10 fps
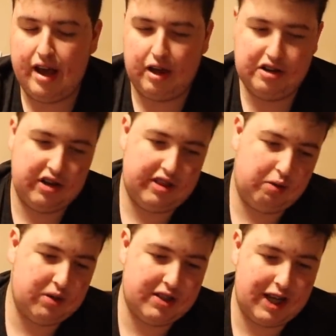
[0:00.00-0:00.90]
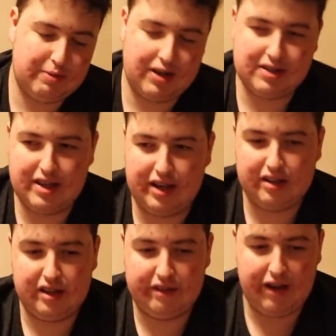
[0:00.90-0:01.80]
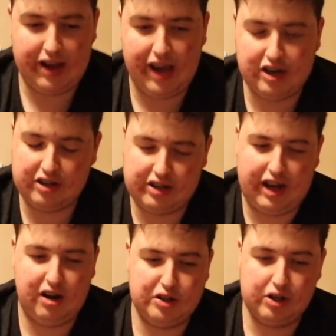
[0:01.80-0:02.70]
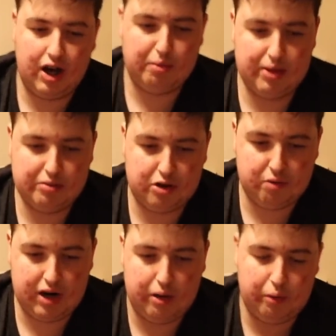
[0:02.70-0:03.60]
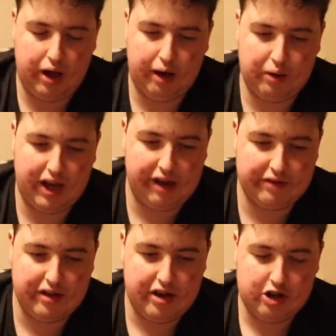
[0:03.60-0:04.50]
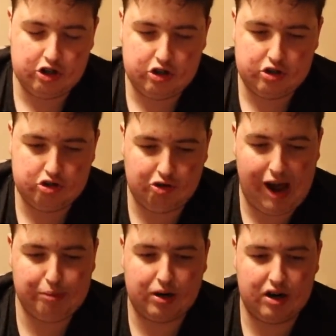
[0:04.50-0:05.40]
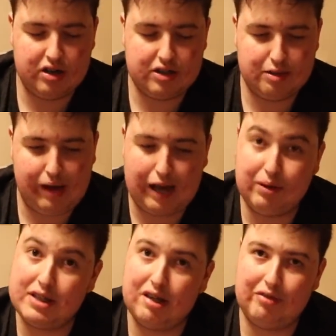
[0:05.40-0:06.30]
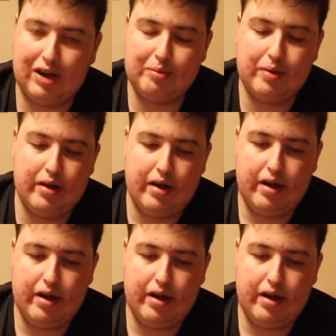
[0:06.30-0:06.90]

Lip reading: And you got to think, what's the next best thing? If I can't guarantee combo them turn 1 out, I want to have trap cards to back myself up.